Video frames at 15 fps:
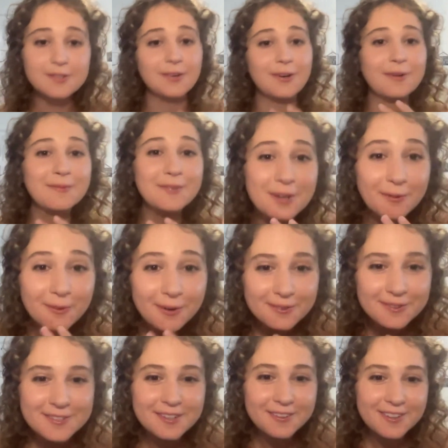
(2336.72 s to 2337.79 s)
Sorry, Michelle, what
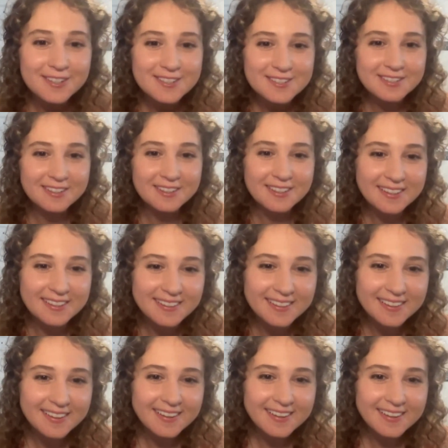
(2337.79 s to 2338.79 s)
was the question again?